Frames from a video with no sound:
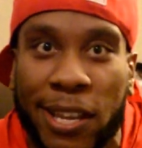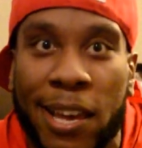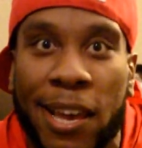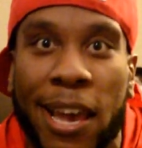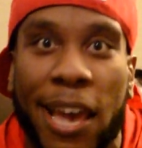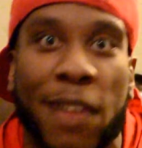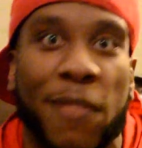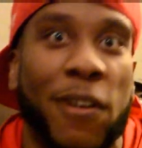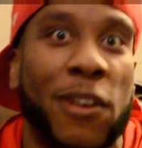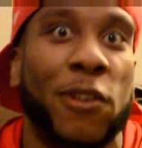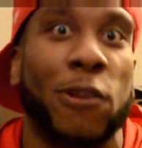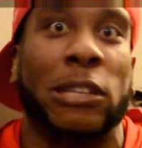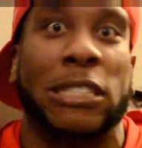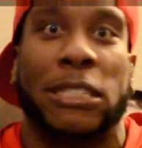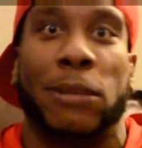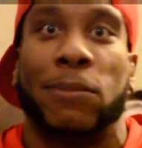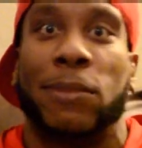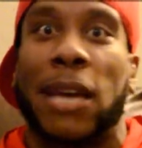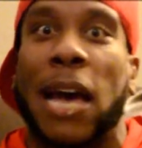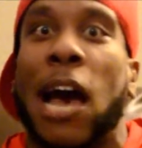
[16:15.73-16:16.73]
and then you're
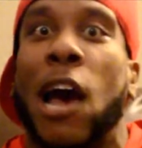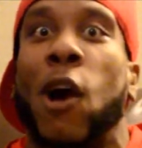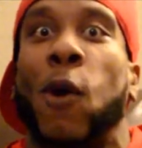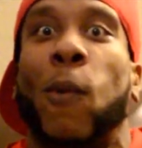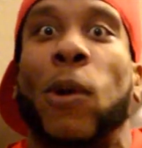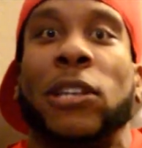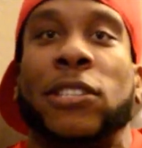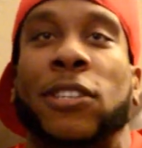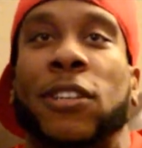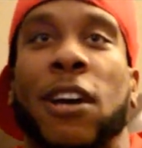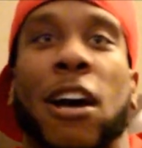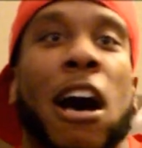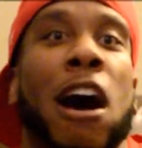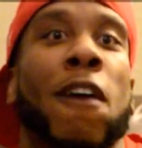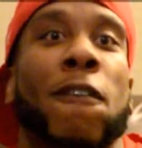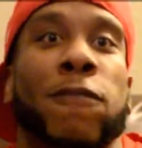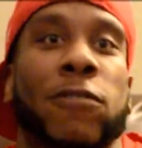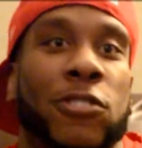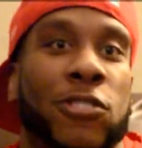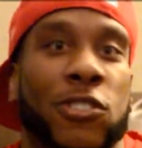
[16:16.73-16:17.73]
some guy who works at an
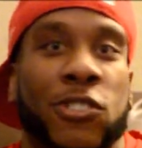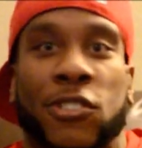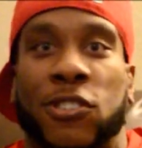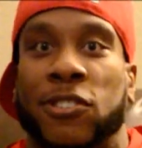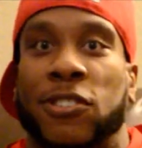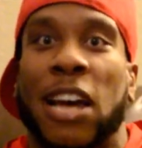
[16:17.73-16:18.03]
office just